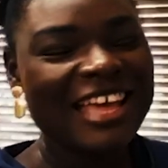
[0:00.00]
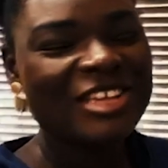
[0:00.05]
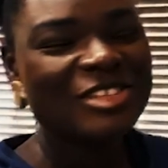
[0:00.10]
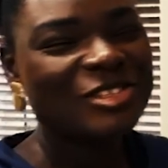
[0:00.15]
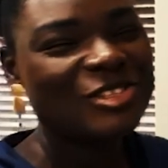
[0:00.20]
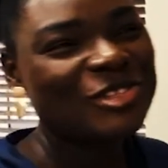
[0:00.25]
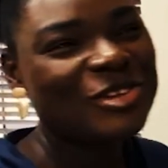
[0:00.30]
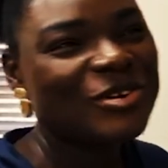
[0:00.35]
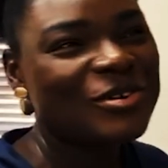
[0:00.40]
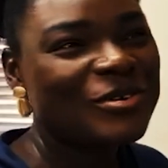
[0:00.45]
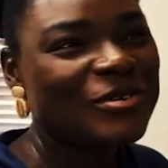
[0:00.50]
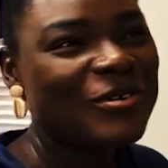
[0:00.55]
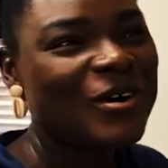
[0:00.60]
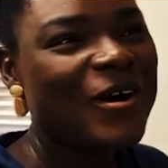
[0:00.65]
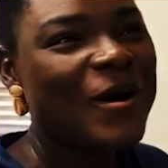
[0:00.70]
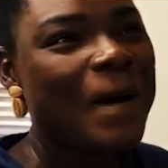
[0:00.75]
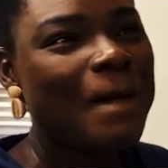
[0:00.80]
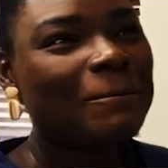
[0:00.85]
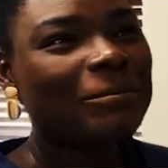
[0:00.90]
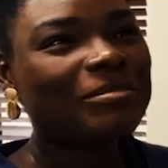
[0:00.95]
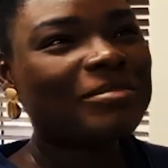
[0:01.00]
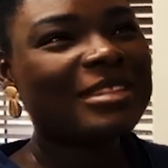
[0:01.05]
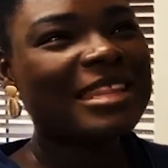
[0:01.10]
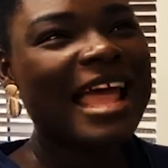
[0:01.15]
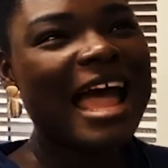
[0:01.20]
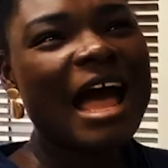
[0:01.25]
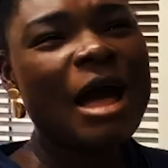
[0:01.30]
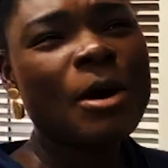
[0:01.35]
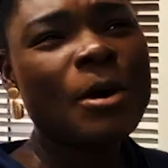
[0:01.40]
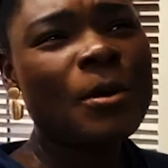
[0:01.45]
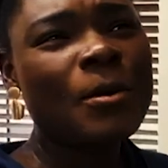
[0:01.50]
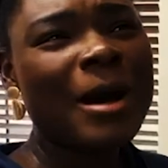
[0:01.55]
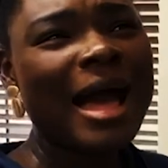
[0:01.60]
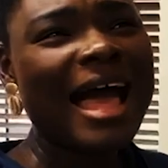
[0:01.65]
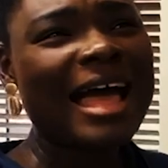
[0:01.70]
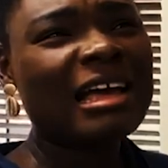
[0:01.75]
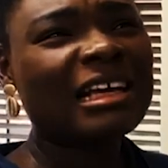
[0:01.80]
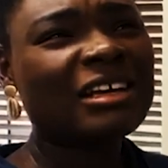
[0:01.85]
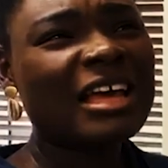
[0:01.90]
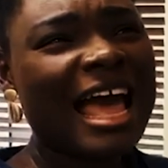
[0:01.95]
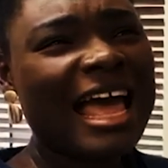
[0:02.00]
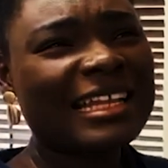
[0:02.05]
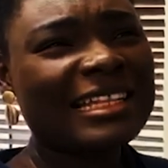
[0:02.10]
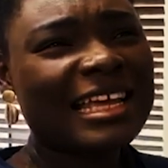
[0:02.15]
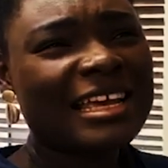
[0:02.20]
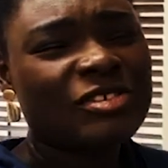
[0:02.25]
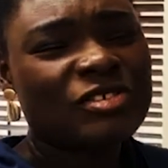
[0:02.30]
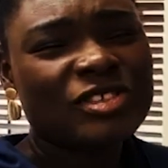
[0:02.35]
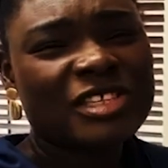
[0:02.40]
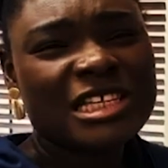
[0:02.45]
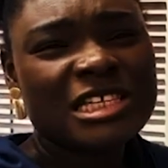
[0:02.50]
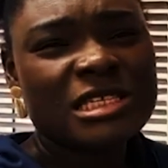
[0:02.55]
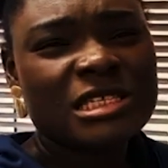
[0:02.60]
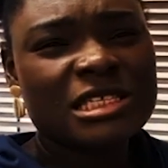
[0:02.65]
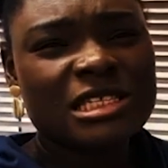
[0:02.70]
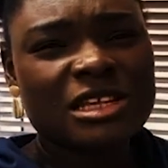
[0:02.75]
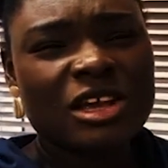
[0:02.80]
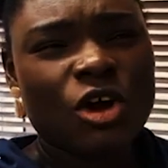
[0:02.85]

So now there is this